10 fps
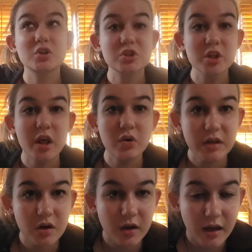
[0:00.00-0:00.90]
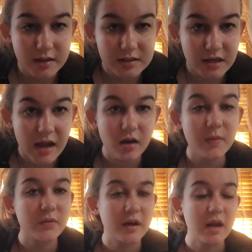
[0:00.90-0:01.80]
slowly going out of style,
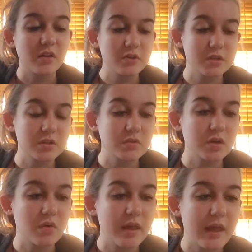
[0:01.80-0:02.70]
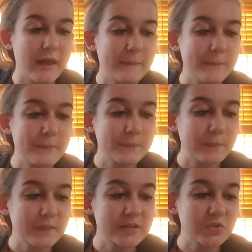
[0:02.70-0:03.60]
but right now they're still doing okay.
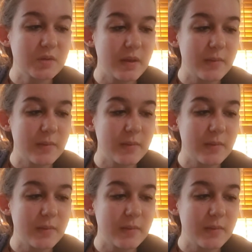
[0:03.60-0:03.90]
This Green Bay